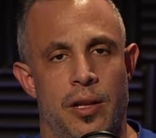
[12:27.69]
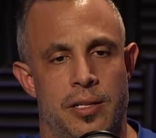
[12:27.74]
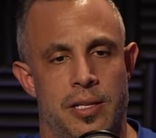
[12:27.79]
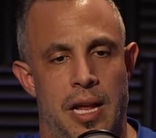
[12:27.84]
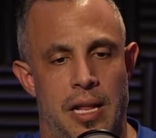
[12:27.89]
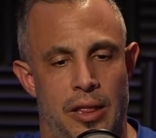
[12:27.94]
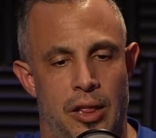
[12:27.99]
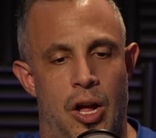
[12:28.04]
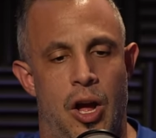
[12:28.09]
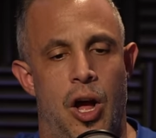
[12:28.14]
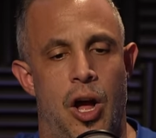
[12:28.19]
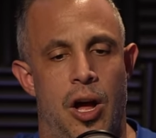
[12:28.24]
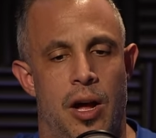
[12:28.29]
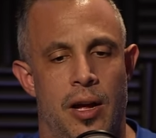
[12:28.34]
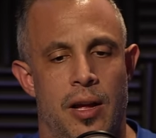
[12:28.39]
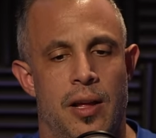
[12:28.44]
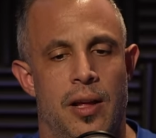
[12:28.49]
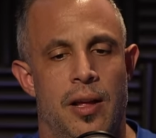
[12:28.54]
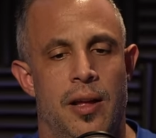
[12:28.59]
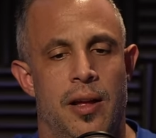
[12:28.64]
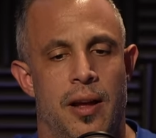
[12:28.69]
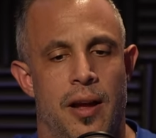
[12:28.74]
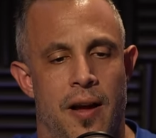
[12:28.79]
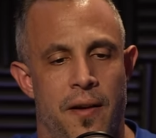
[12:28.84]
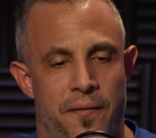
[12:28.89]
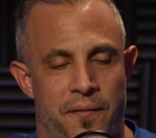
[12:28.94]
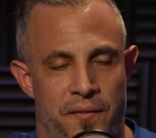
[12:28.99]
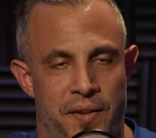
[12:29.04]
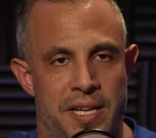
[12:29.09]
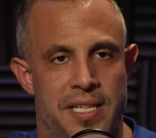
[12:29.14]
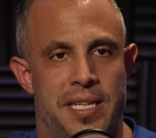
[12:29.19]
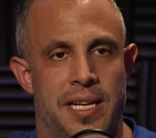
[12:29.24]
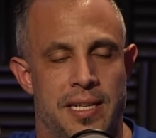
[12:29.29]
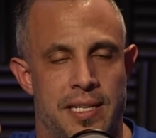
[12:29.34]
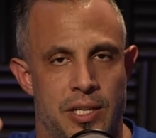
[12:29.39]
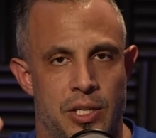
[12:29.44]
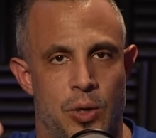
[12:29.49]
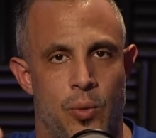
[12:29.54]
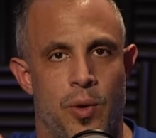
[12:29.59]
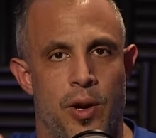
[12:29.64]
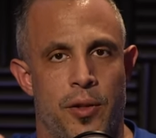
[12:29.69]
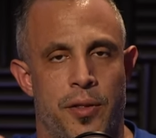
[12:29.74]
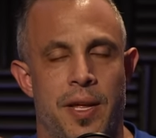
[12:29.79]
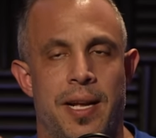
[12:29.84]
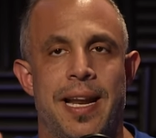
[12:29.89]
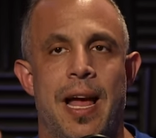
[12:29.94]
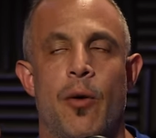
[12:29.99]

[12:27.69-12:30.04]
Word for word: It's a law of physics. It's a real thing.